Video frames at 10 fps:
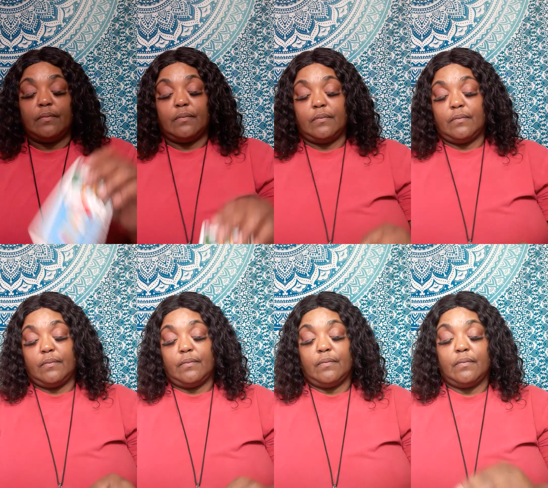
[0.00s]

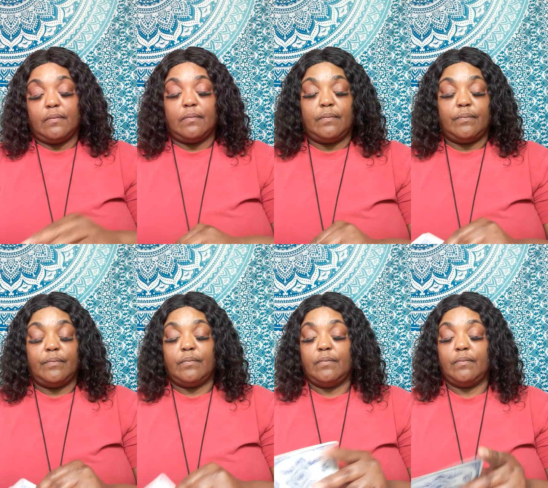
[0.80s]

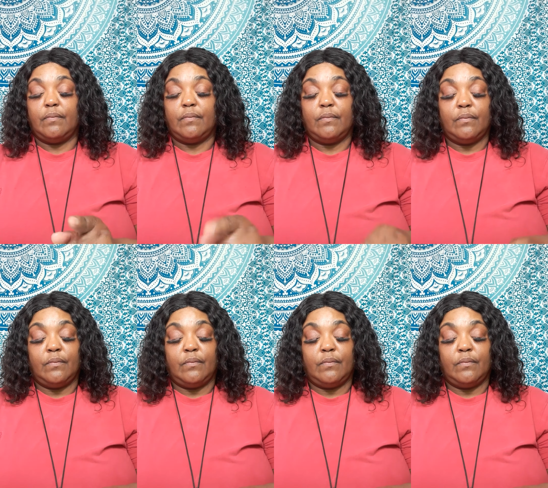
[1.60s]
(silence)